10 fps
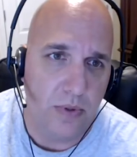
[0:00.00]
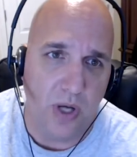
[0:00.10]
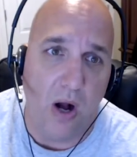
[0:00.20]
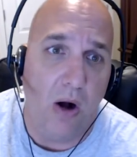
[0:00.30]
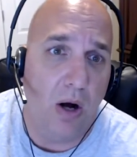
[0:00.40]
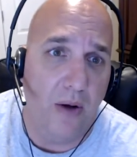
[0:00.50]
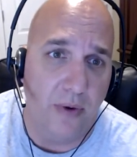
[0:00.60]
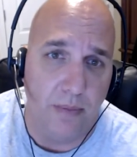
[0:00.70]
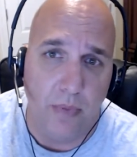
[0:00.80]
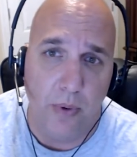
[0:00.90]
to all of
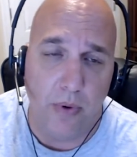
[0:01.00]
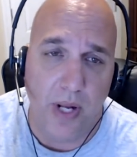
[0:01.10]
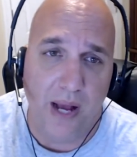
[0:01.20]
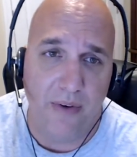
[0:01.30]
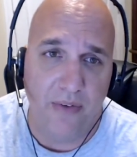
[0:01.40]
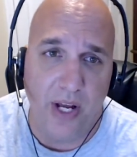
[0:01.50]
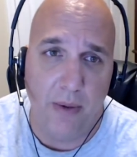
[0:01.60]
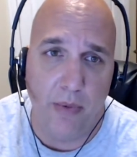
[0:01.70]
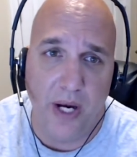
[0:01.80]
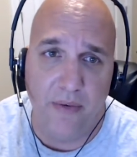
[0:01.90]
them. We want to have it
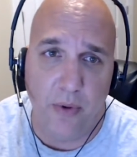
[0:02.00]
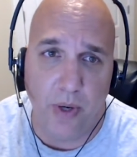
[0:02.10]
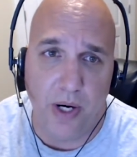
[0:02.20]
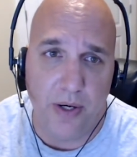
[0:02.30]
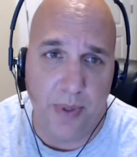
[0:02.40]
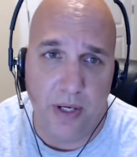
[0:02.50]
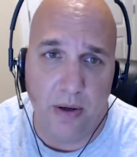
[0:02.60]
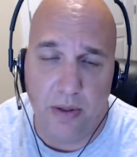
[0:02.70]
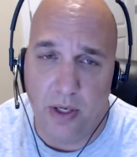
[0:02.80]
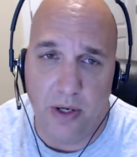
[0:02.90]
available yeah. everywhere, depending
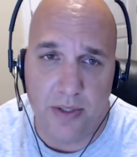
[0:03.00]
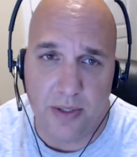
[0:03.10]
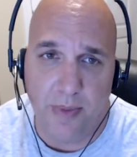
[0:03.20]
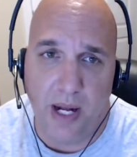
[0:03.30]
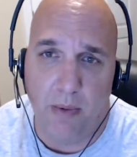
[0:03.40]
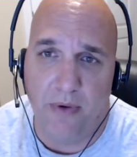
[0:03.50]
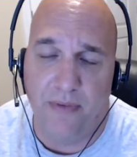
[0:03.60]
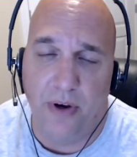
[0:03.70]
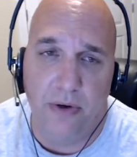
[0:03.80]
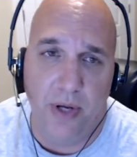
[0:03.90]
on it doesn't matter what
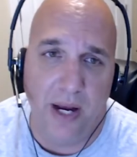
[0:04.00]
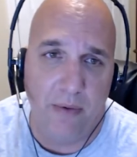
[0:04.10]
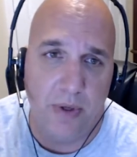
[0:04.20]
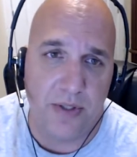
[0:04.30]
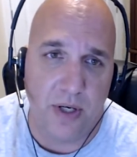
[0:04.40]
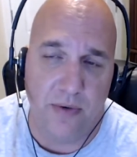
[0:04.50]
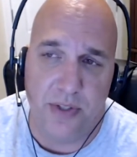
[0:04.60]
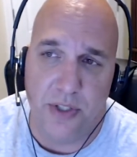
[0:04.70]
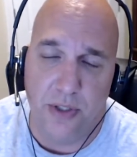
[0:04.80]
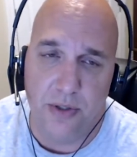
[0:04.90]
phone you have or what
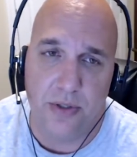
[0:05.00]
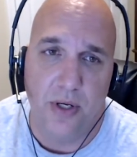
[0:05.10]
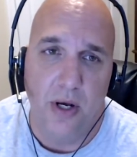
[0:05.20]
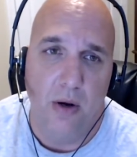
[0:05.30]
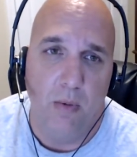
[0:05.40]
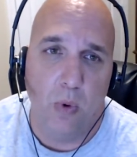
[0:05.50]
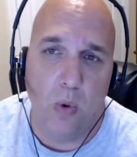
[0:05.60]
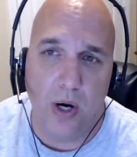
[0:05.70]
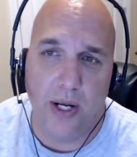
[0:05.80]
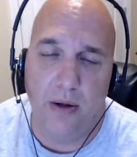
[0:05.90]
service you use. We're
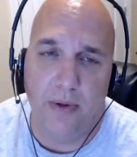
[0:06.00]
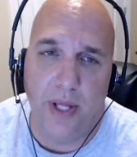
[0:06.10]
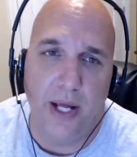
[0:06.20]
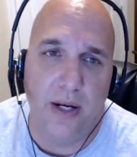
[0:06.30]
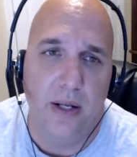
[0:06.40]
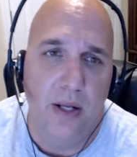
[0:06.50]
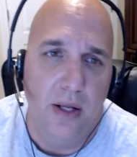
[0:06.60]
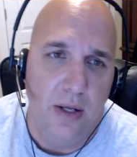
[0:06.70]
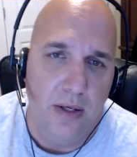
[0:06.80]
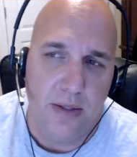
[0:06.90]
working on that.
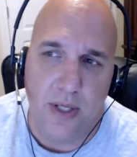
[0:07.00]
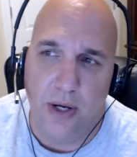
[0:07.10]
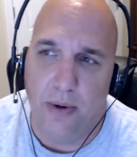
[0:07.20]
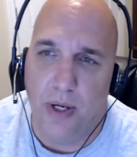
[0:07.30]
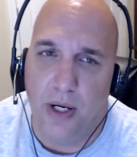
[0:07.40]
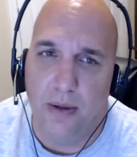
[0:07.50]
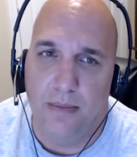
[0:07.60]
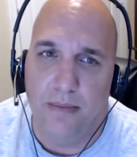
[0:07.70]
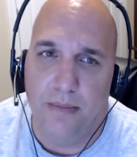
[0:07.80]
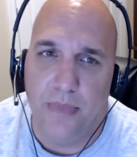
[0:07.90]
So uh,
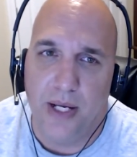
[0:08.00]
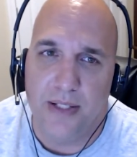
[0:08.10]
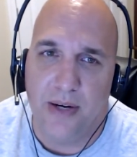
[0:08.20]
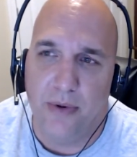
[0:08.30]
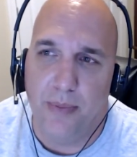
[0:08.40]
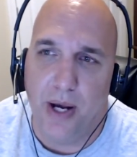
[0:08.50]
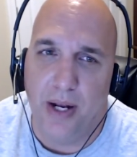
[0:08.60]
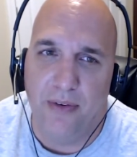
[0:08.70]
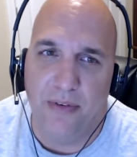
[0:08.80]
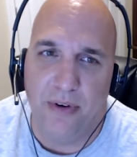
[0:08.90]
thanks
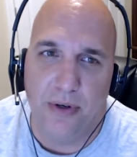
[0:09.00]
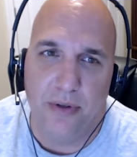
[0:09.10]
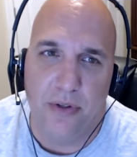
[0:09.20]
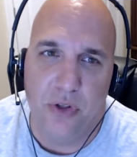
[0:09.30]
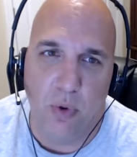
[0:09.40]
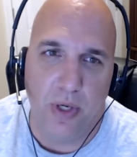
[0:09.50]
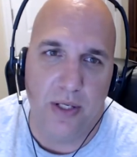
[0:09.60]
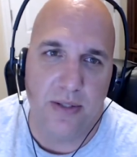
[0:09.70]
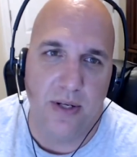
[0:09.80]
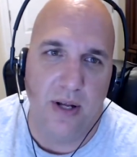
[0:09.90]
everybody for joining
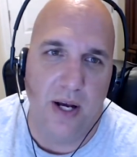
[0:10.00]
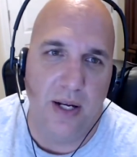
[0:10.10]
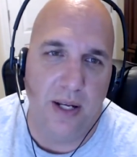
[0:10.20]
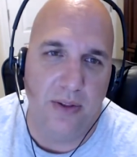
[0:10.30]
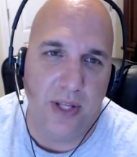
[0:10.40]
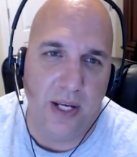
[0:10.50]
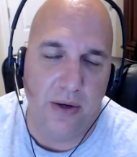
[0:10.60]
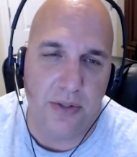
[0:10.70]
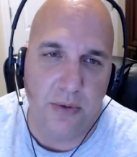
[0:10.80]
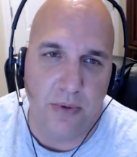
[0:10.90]
us tonight. Anything
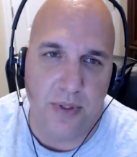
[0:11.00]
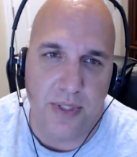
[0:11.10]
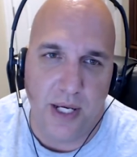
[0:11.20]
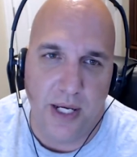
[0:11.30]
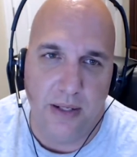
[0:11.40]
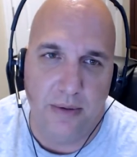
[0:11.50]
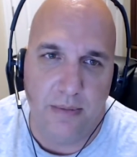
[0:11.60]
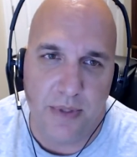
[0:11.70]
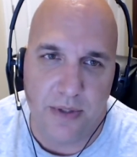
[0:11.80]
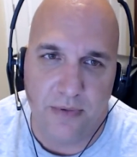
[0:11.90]
else you want to say,
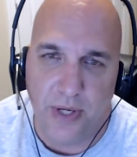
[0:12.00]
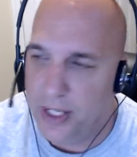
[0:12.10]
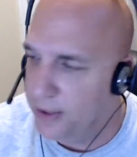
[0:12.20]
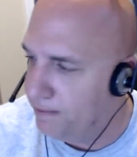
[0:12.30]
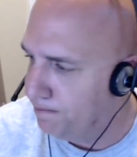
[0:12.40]
Mr. Vega?